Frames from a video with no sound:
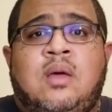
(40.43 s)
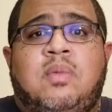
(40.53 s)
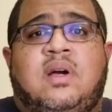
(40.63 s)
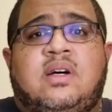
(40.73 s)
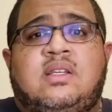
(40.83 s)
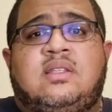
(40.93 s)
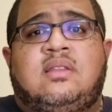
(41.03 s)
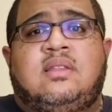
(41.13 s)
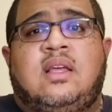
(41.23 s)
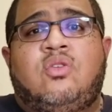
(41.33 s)
because
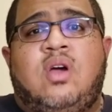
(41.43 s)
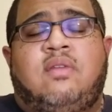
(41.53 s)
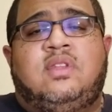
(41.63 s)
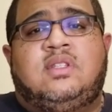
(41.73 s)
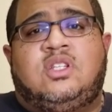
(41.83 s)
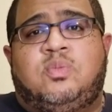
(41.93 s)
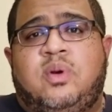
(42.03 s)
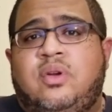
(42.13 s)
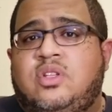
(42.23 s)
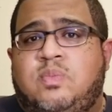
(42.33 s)
then you have these
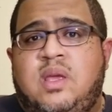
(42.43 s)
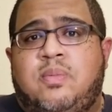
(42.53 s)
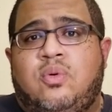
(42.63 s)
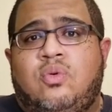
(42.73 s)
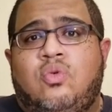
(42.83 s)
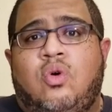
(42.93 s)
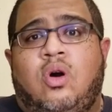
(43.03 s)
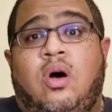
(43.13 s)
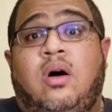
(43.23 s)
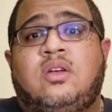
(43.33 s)
experienced people who
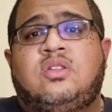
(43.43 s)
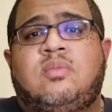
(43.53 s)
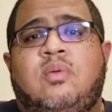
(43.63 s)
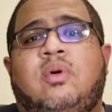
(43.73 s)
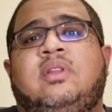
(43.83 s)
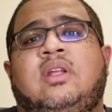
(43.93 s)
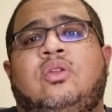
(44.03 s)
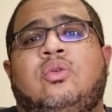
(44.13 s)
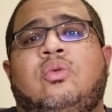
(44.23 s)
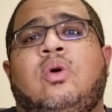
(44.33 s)
are awesome at what they
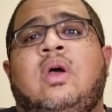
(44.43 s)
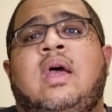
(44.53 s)
do,